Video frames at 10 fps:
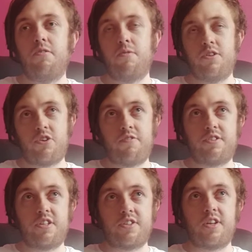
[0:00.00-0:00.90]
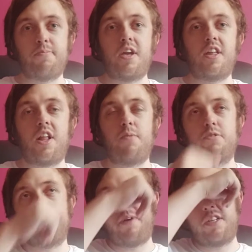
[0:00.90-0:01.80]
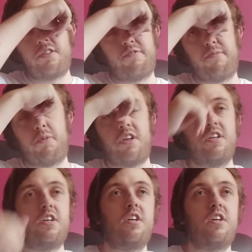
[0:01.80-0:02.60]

which obviously is going to make it that much better for me.